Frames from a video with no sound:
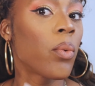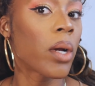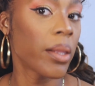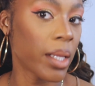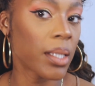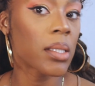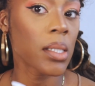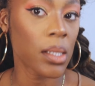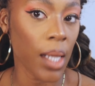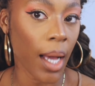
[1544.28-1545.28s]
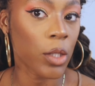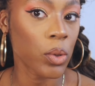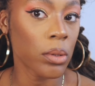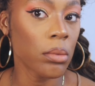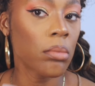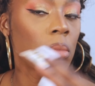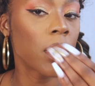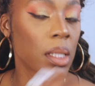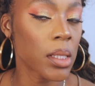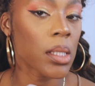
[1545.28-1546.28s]
Where this looks natural,
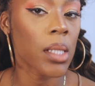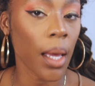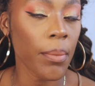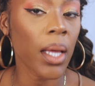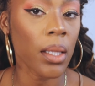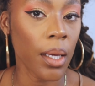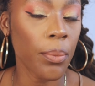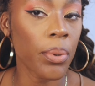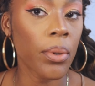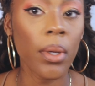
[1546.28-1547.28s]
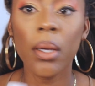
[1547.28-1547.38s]
this looks like my lip,